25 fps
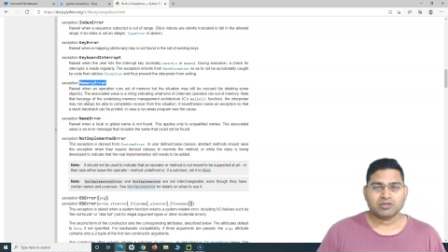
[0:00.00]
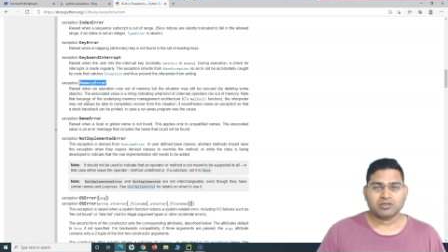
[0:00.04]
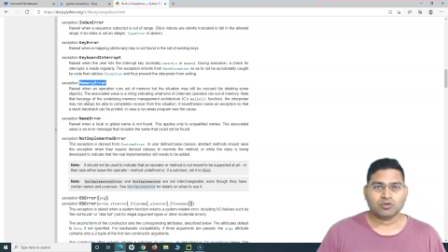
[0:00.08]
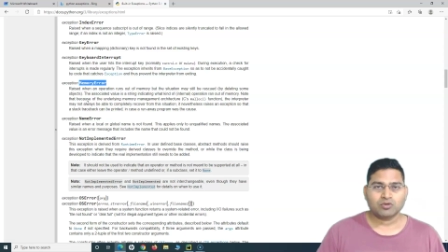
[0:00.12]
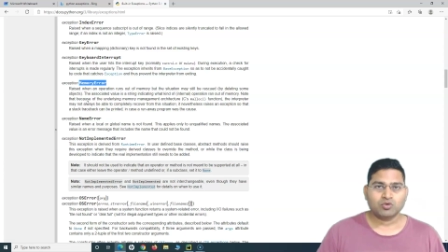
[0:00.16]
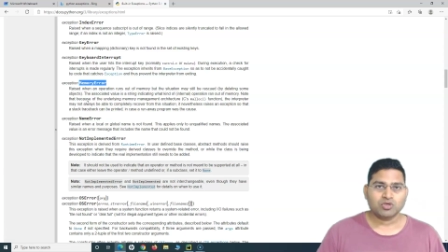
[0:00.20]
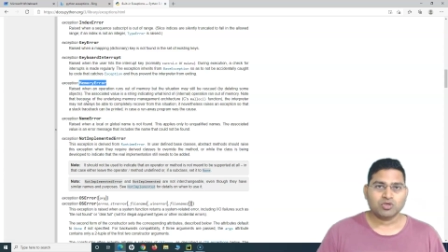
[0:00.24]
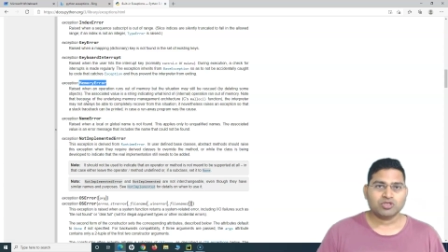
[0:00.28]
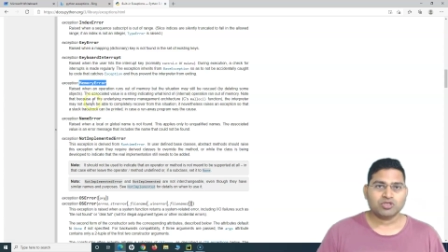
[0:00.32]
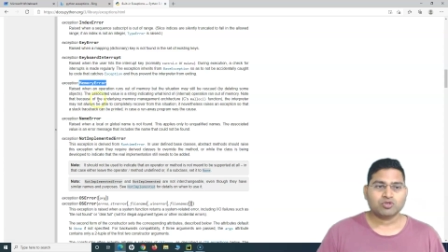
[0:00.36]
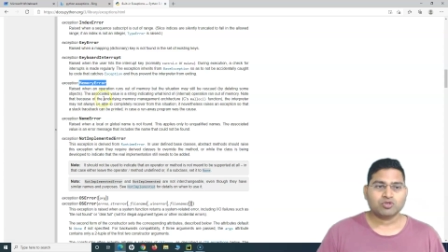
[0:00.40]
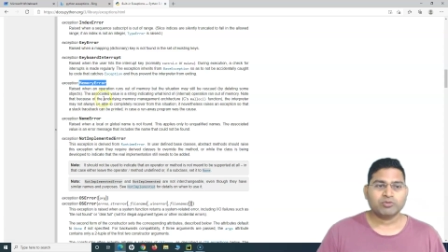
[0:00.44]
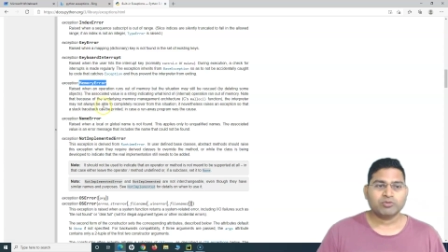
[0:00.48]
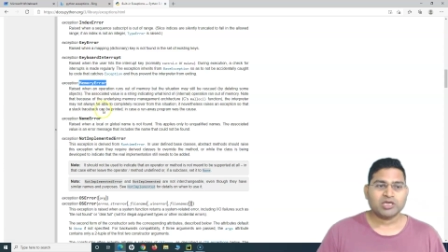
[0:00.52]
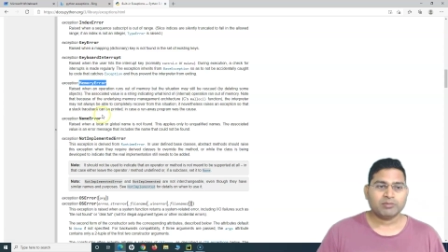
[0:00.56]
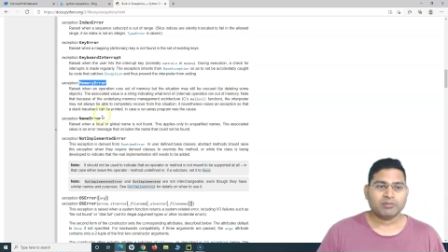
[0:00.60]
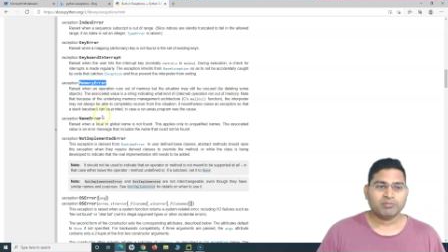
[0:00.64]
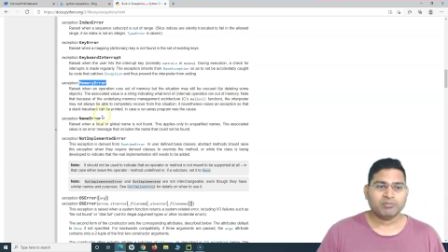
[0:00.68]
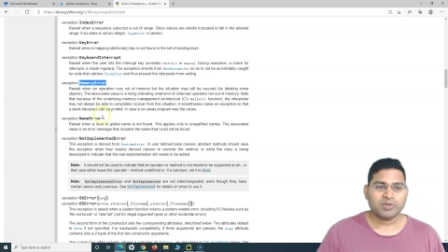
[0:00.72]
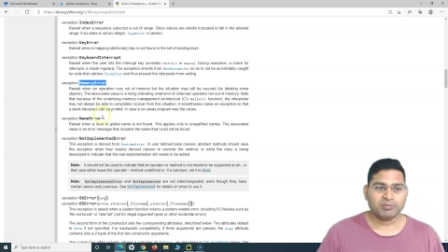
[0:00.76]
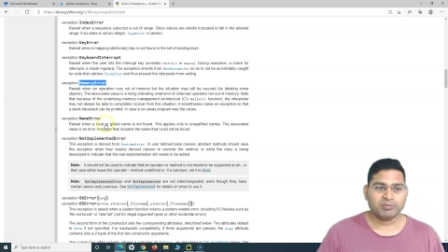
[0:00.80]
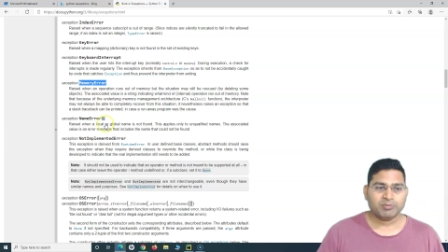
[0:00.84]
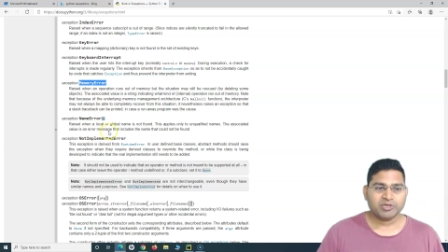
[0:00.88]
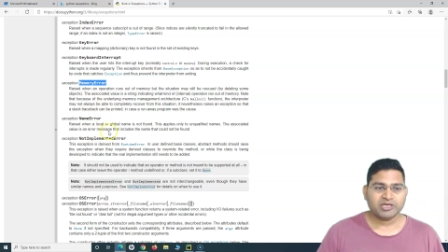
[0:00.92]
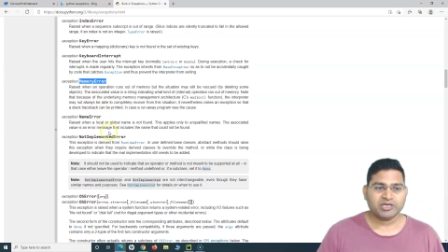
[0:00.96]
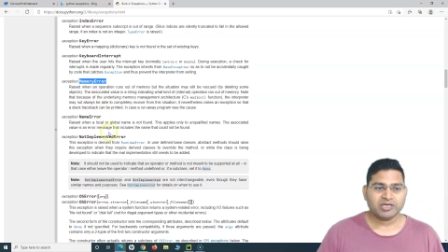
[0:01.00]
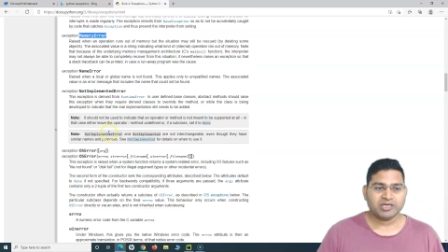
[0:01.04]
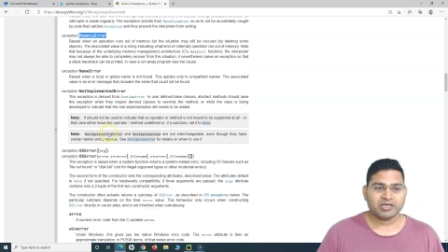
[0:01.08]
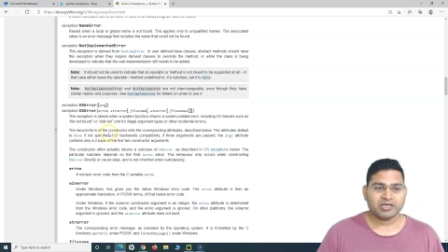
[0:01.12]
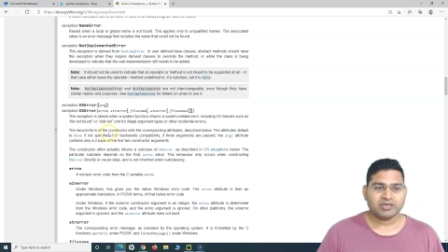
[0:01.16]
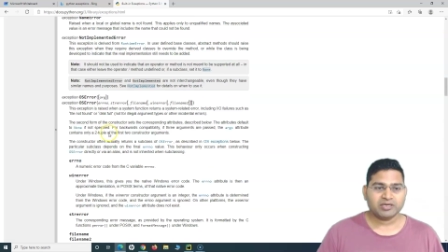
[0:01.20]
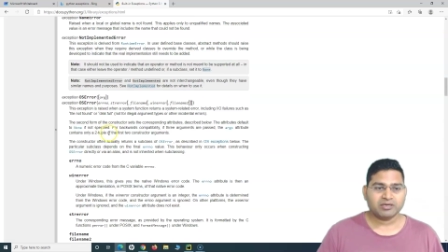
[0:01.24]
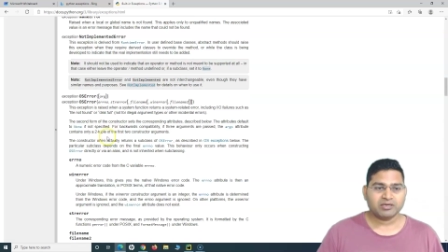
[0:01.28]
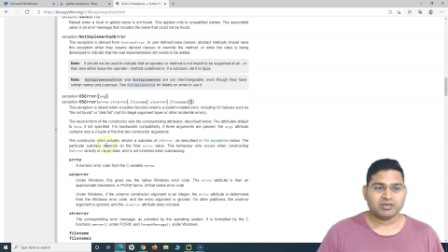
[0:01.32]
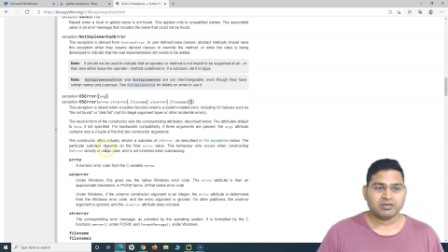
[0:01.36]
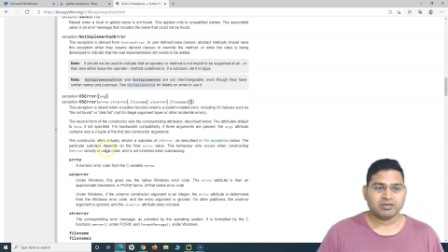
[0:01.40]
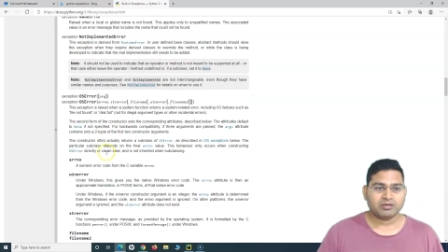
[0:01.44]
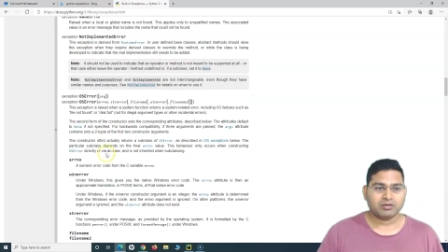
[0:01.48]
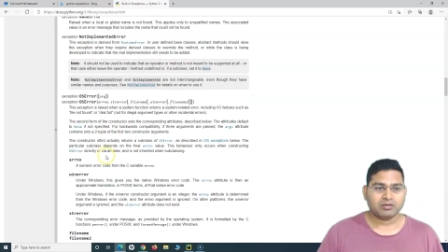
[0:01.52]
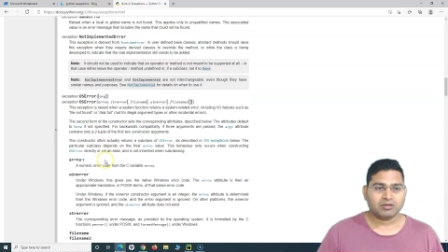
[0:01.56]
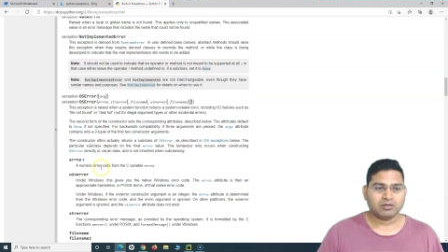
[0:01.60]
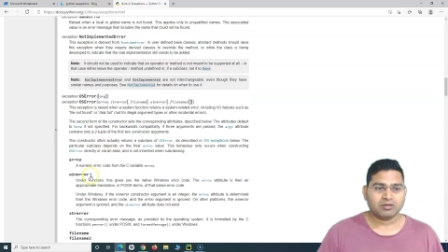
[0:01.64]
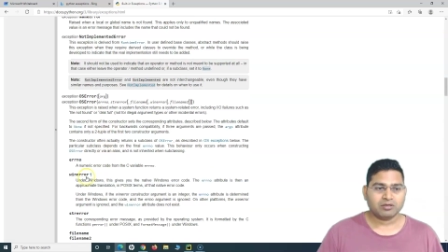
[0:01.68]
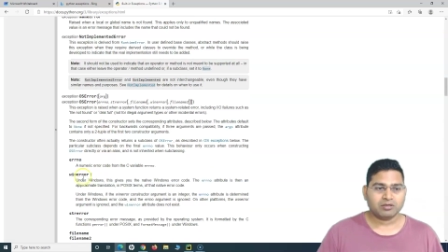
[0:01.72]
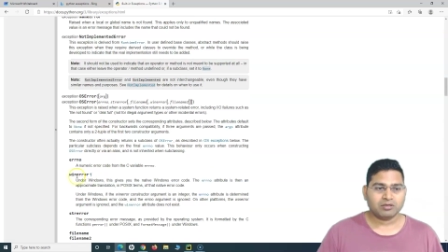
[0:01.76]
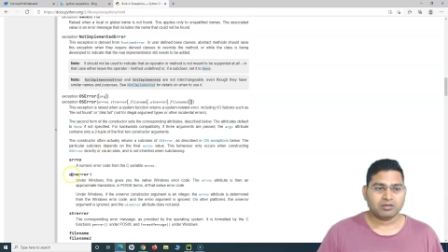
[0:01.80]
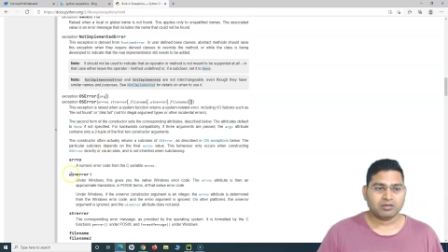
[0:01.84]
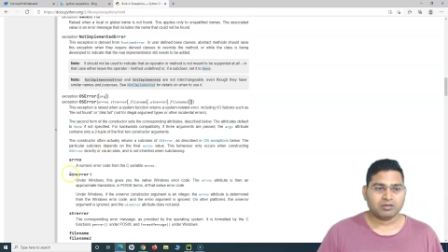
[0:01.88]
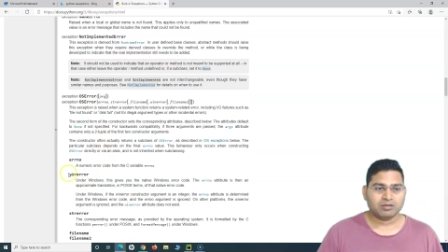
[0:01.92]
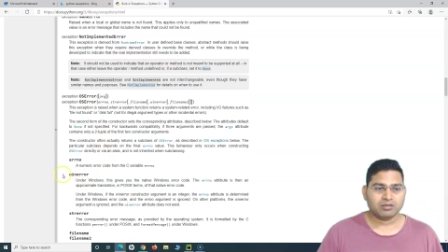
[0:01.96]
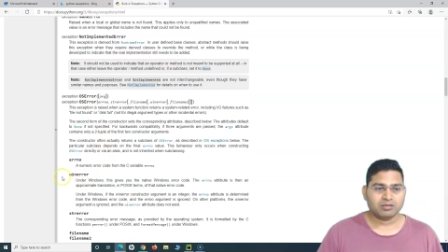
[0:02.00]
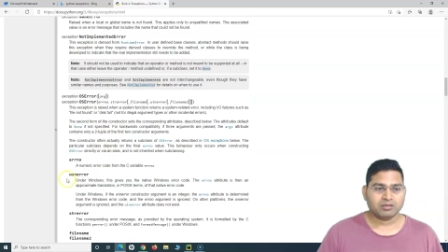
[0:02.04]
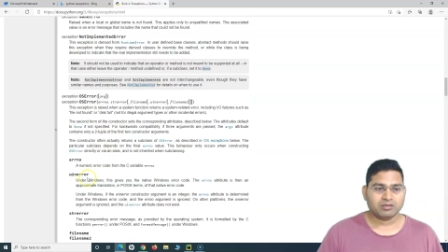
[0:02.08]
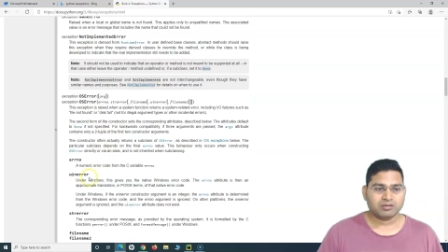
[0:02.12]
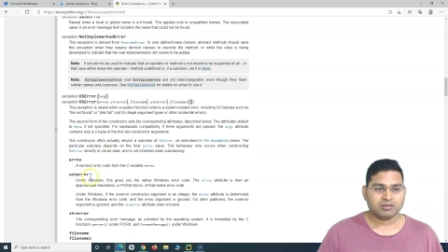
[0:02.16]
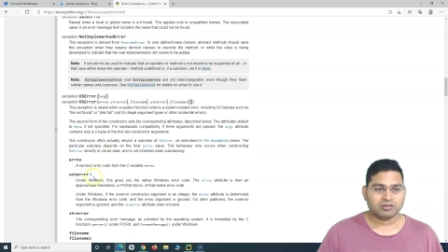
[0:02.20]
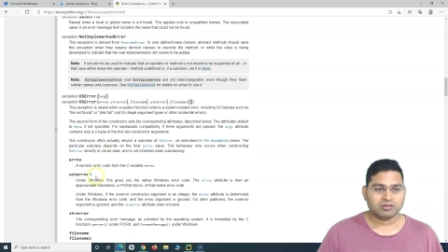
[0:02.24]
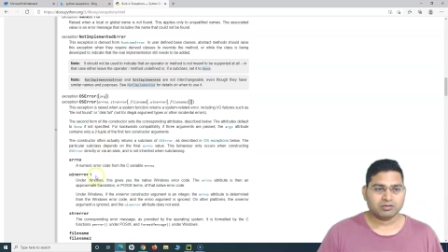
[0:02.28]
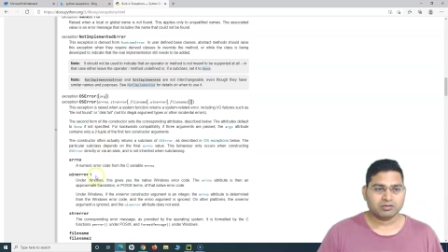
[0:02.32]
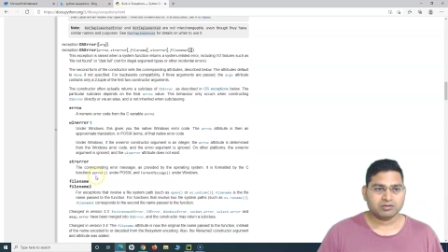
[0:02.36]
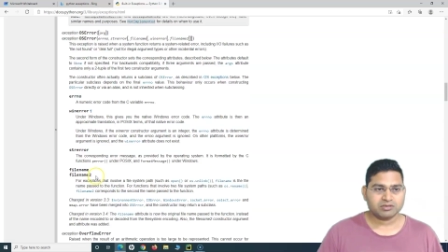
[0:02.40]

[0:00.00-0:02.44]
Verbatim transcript: going to be a memory error or